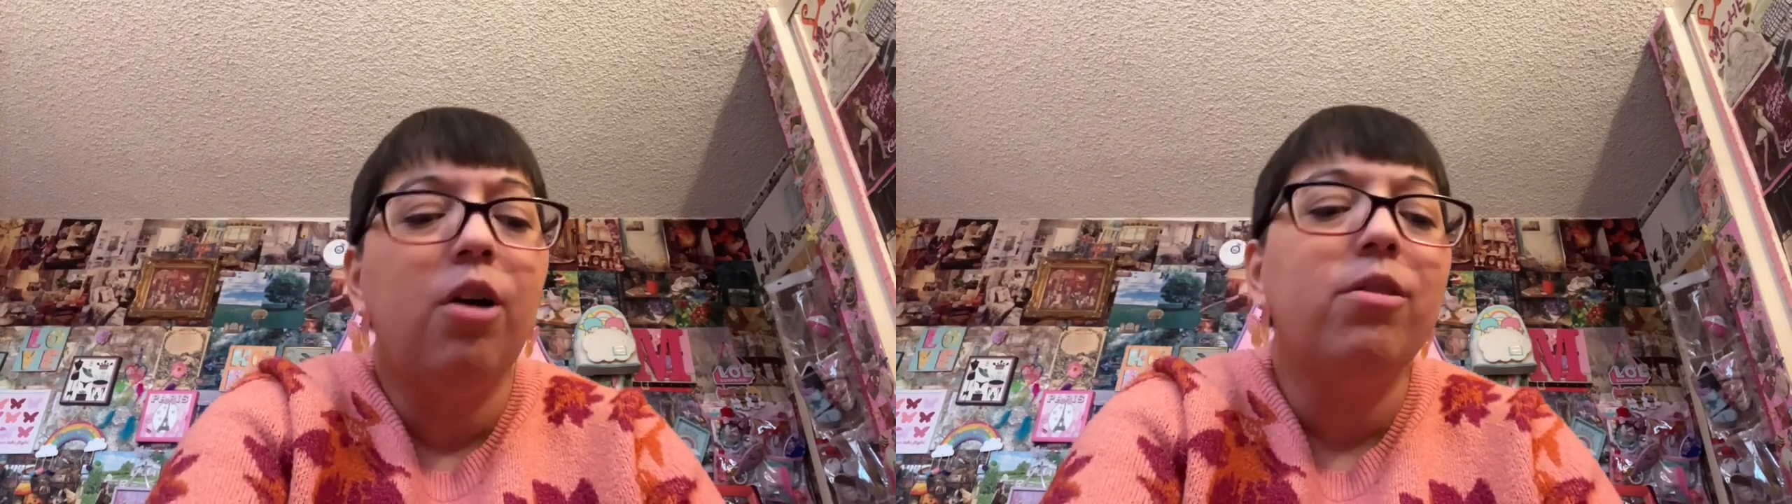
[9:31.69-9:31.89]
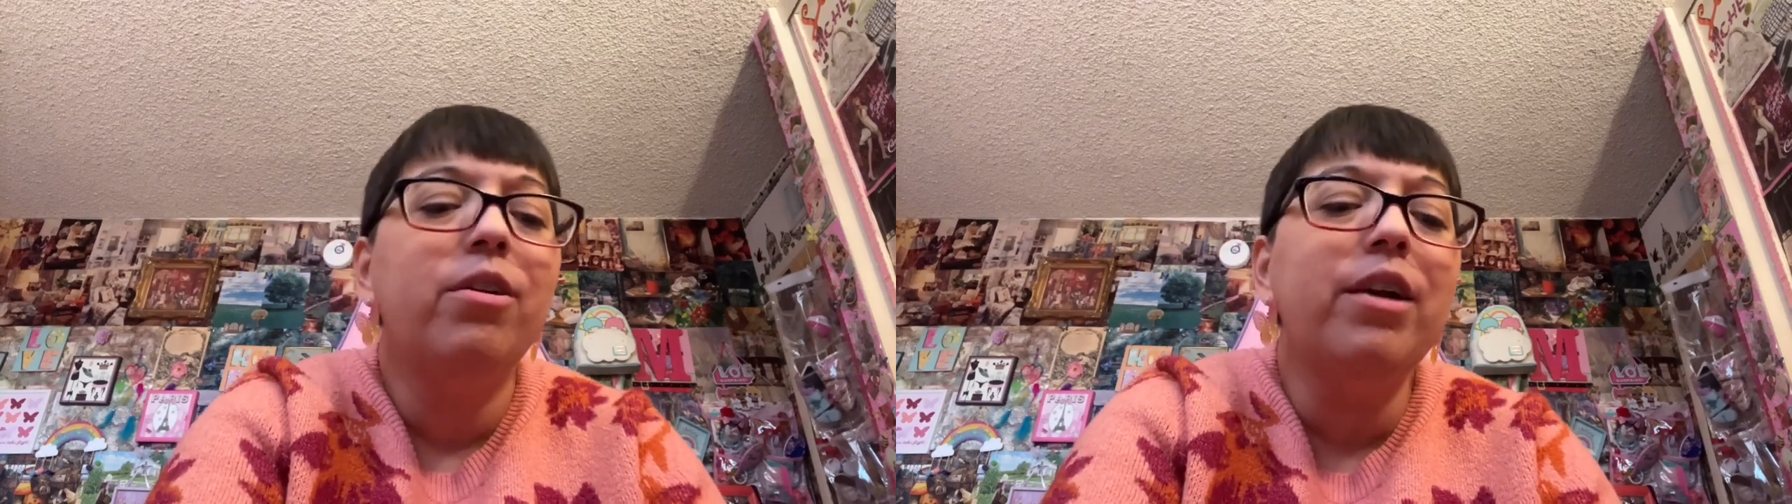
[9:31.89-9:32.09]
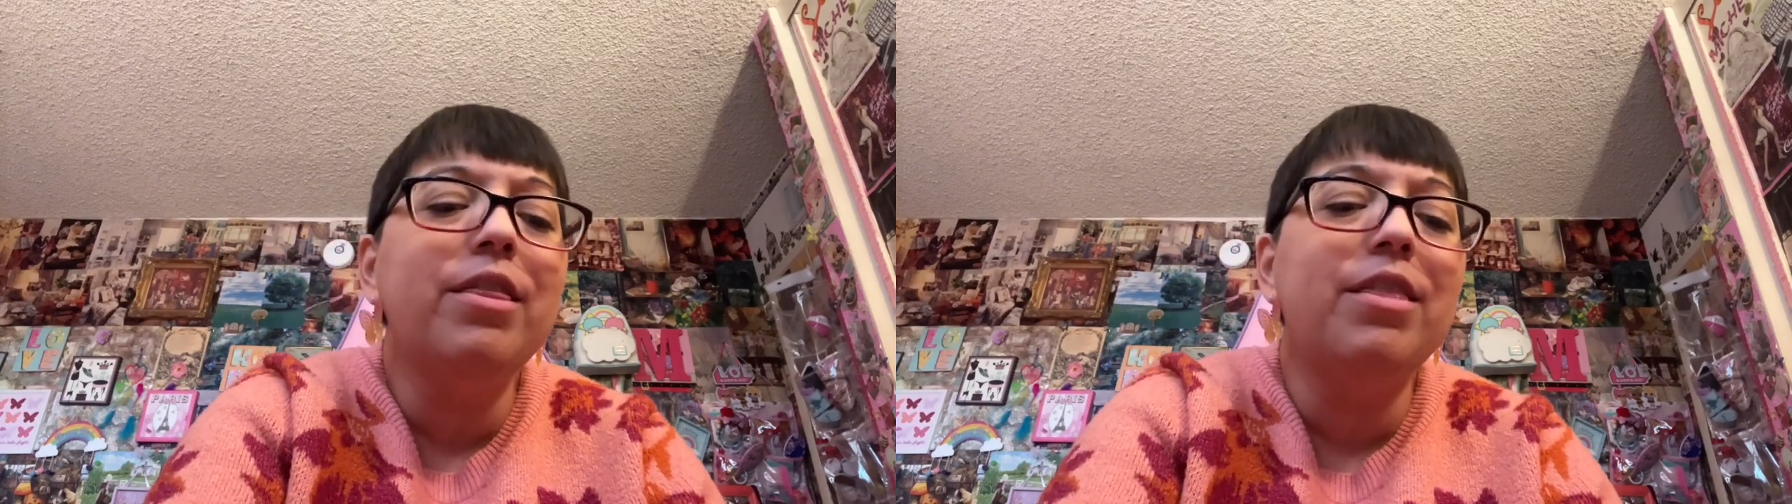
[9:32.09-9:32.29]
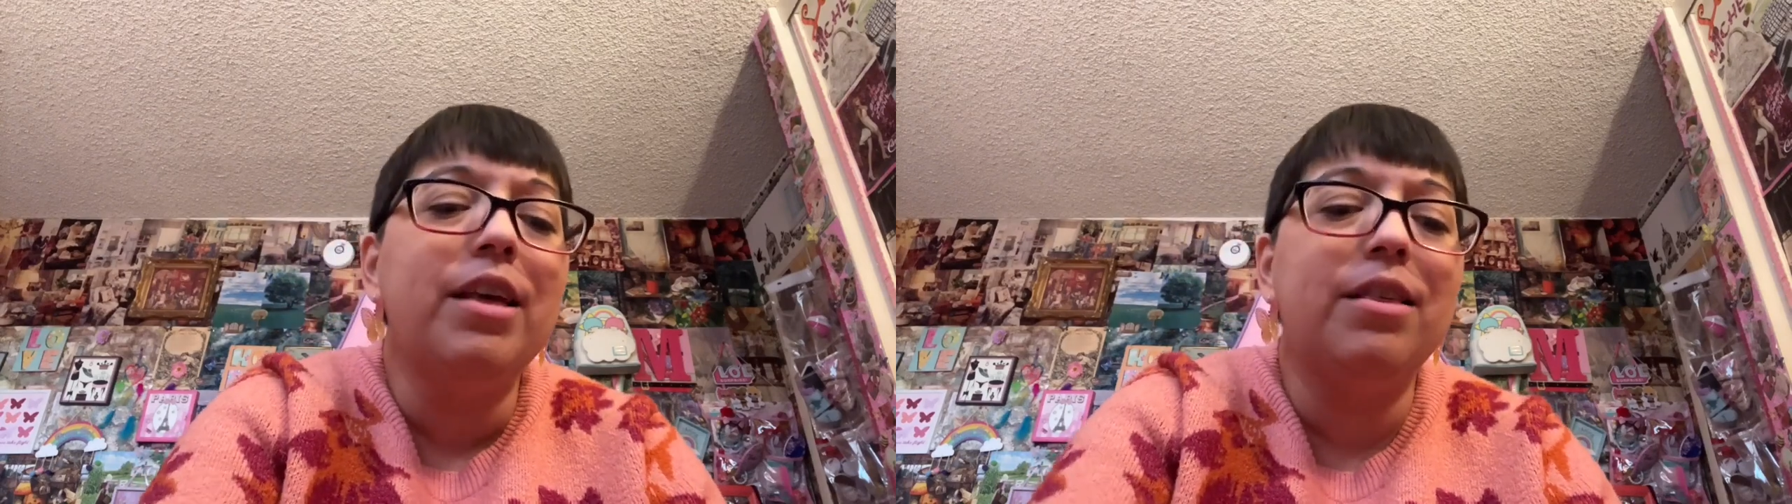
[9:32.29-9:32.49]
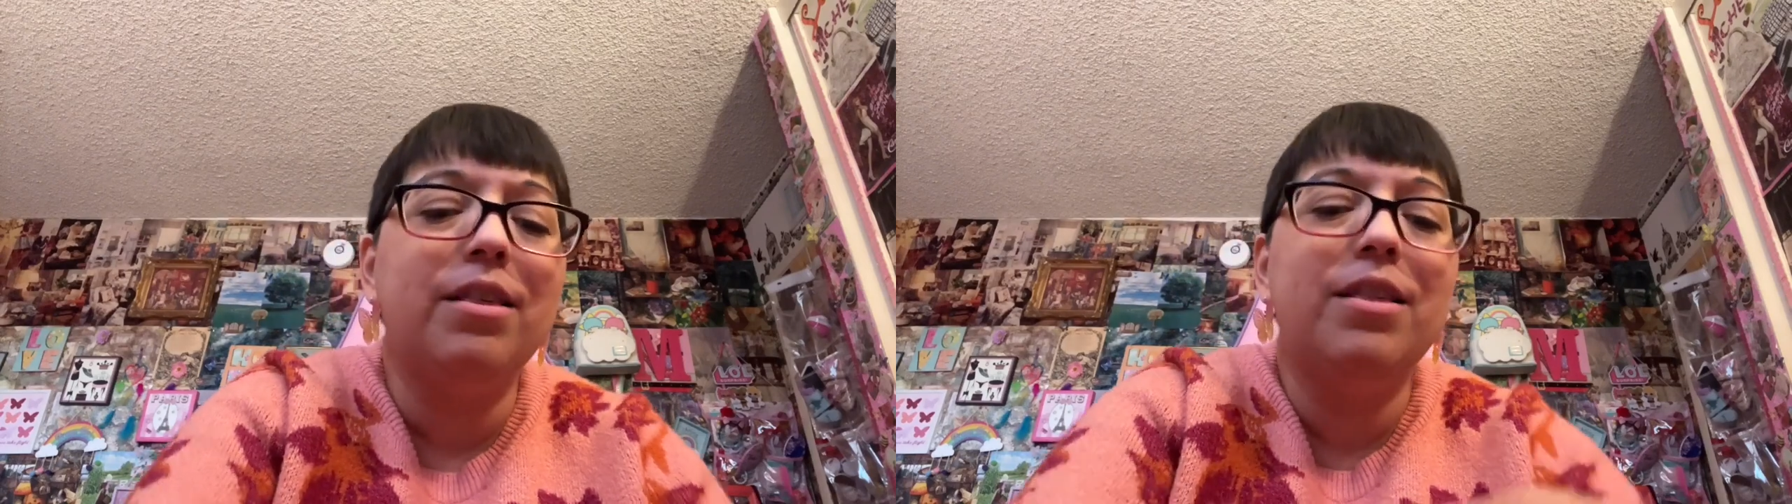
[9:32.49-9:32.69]
Look at
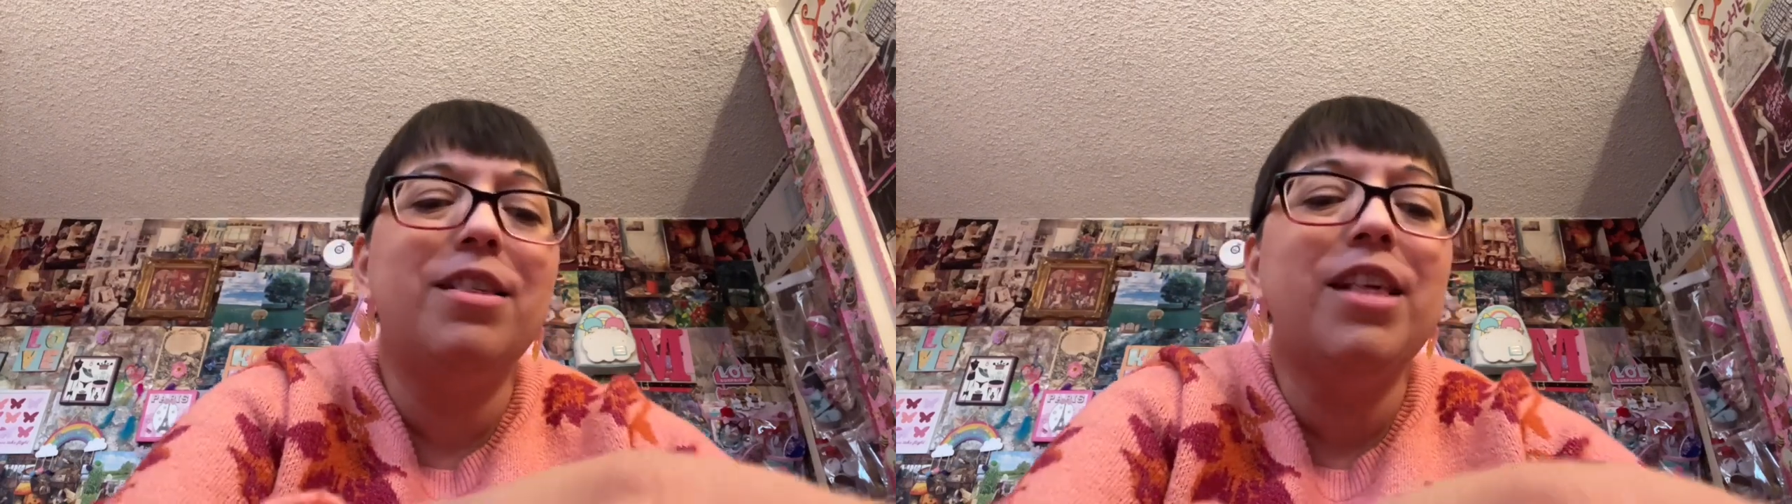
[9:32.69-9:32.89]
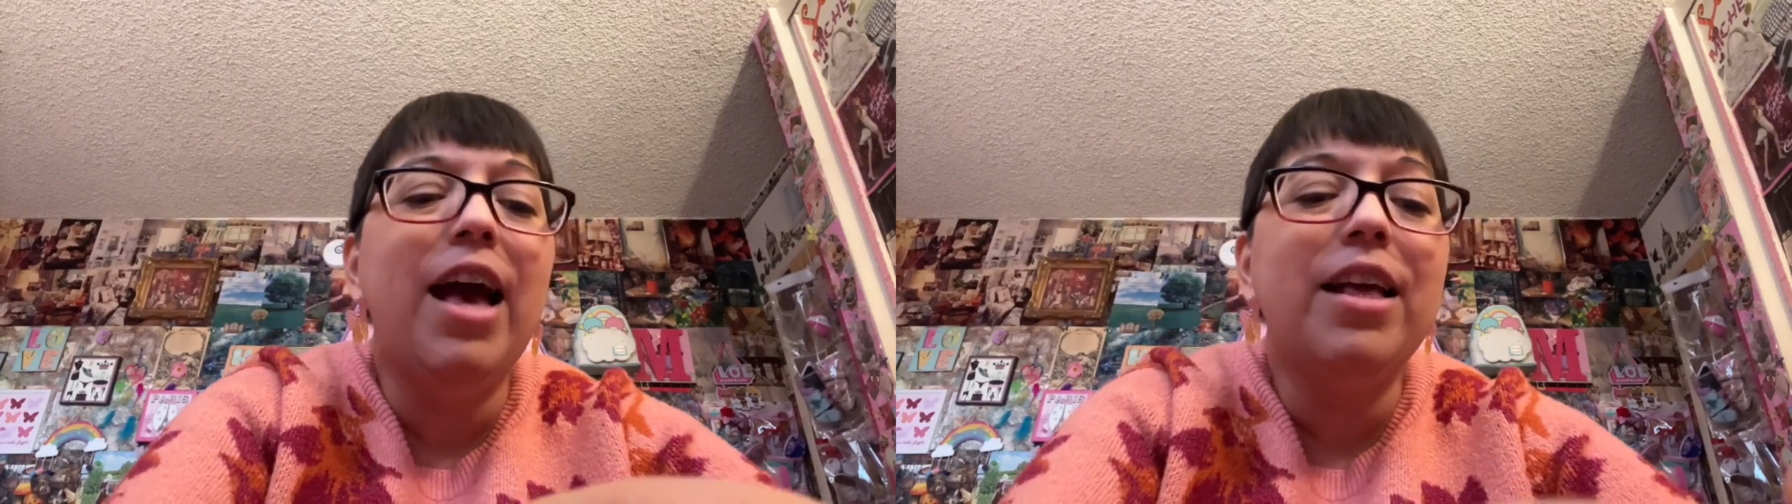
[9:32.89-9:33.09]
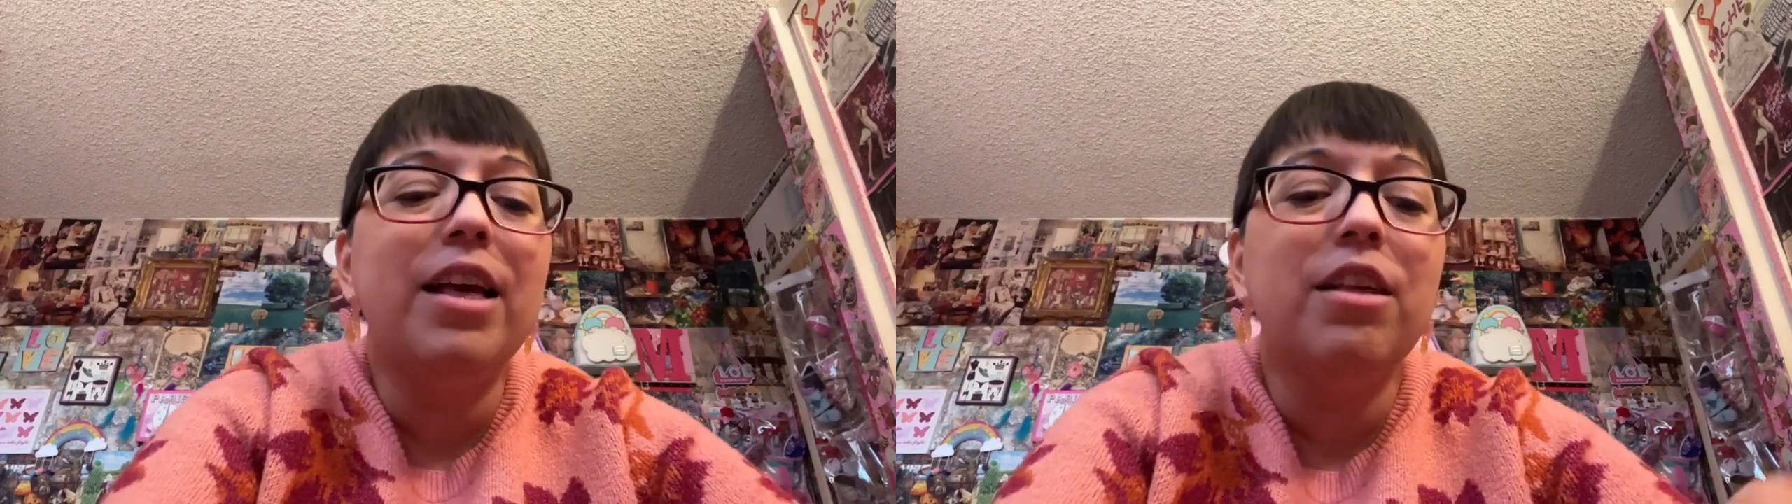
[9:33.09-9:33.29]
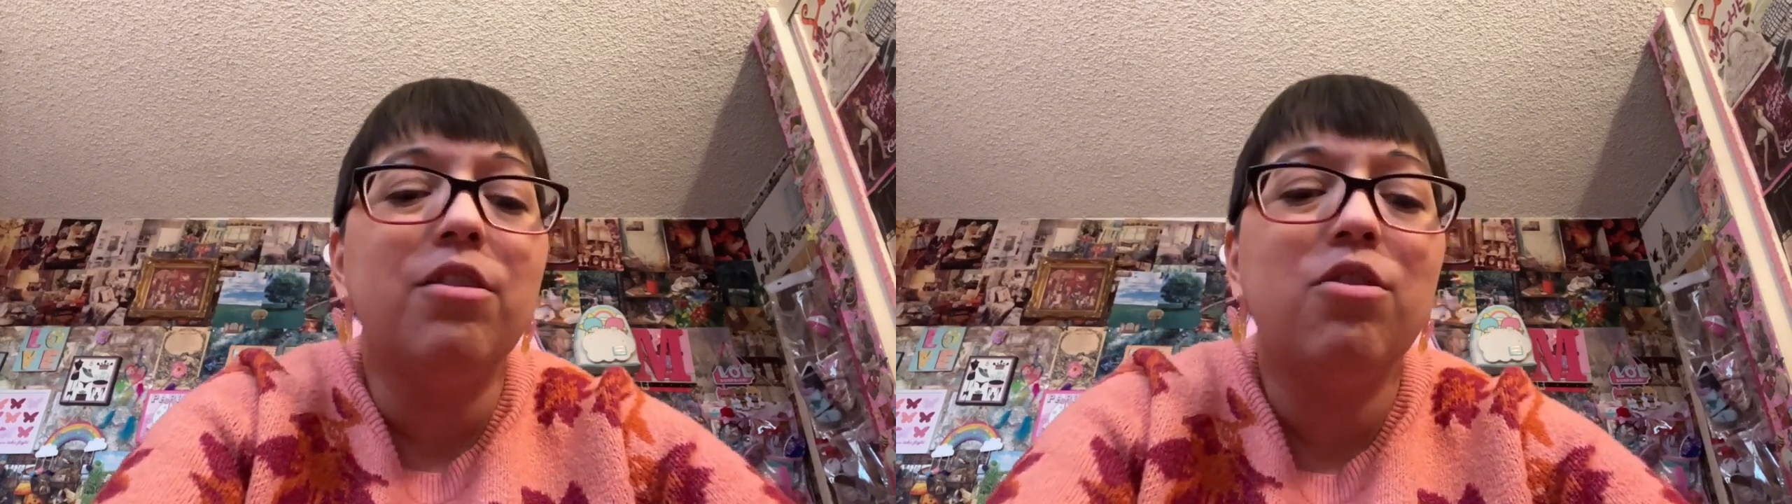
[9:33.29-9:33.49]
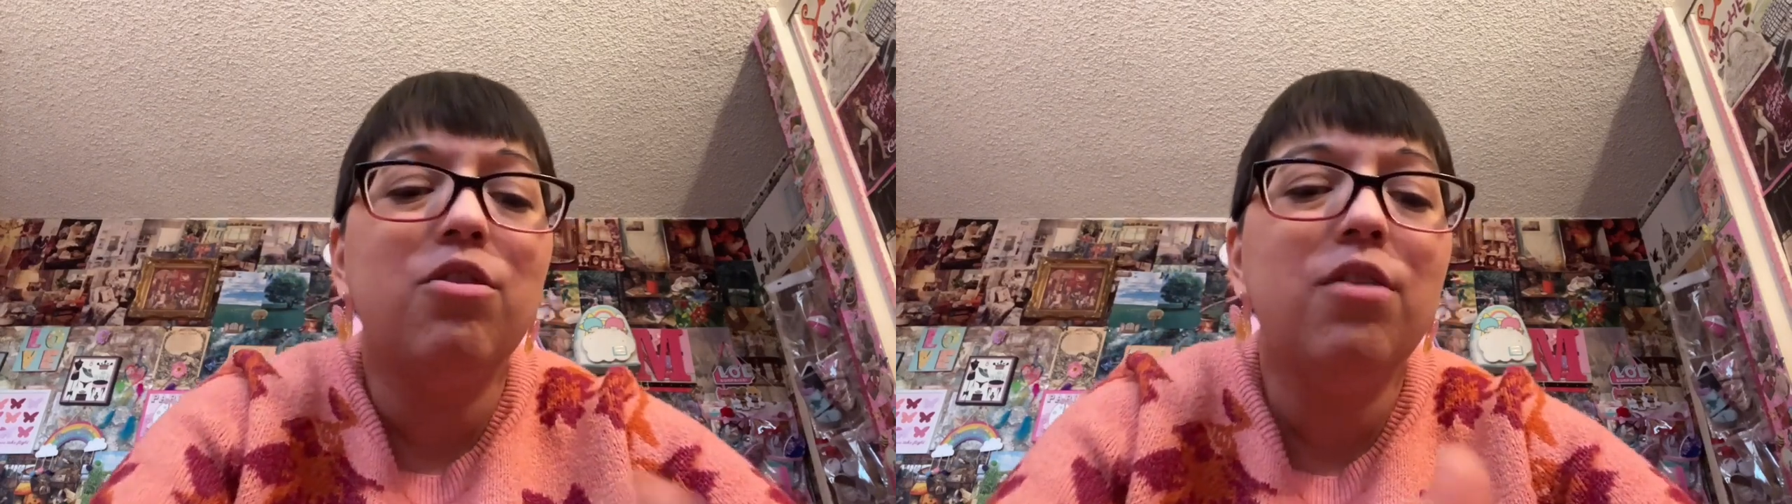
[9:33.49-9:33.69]
this. Set is
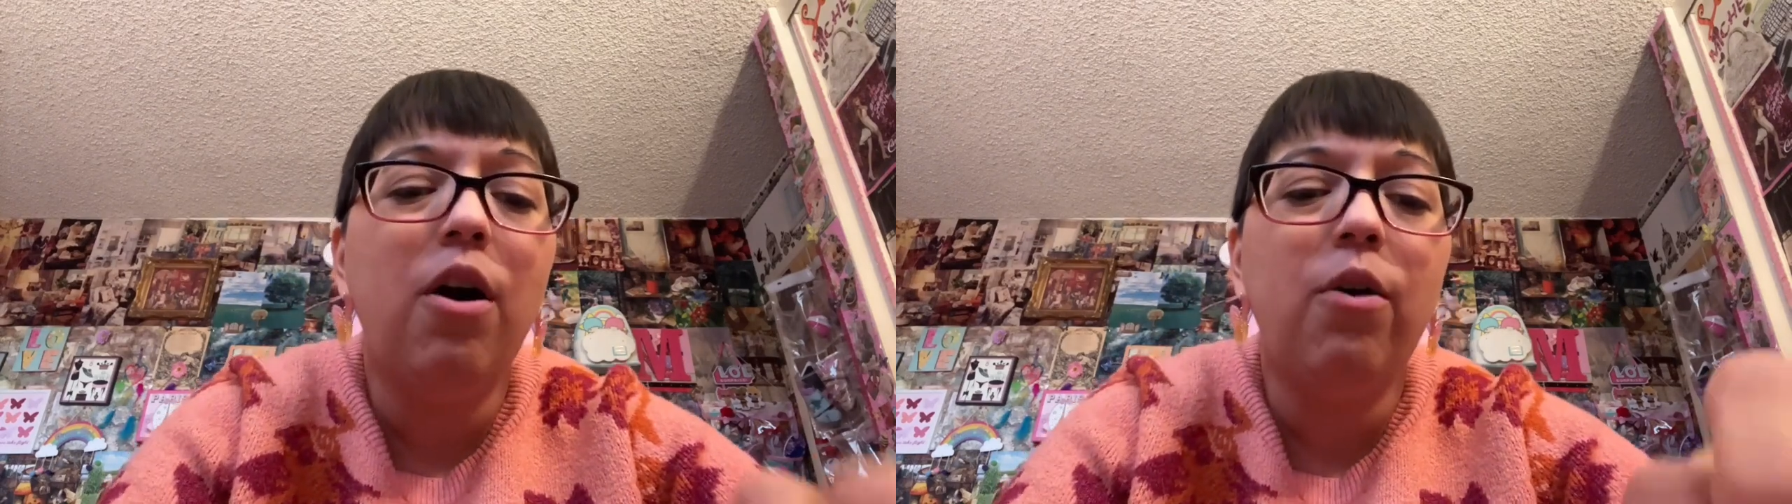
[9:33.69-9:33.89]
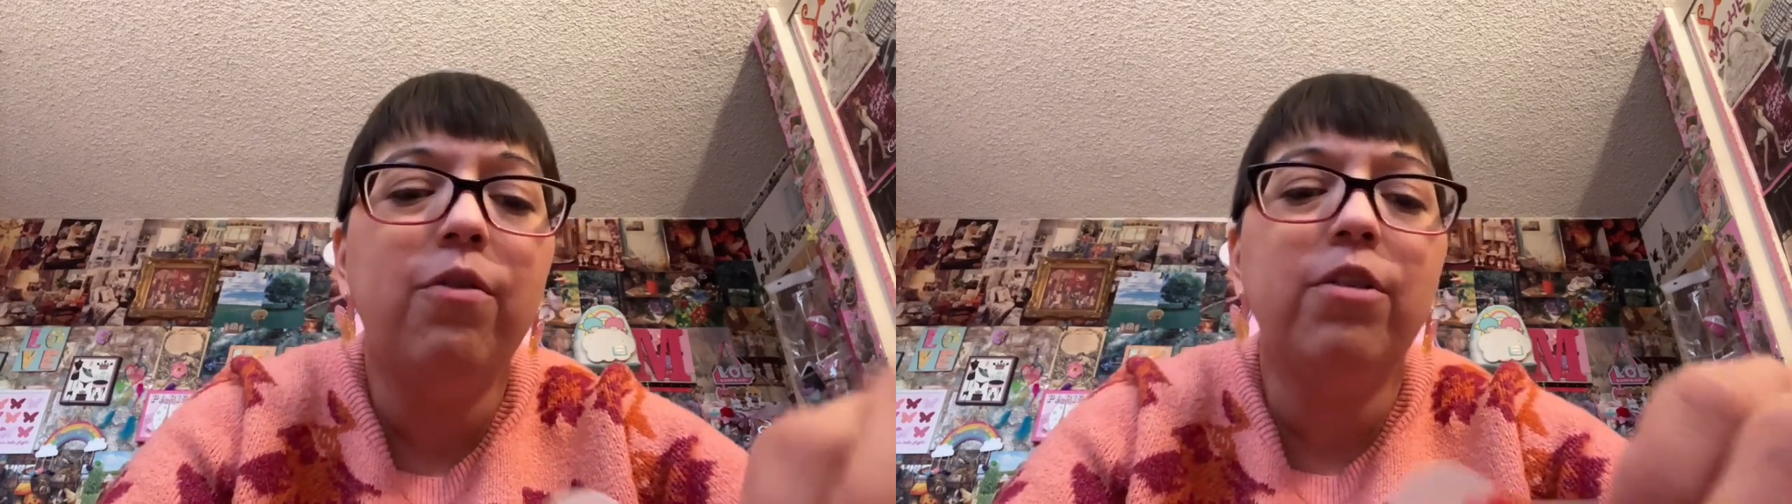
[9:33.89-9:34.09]
so...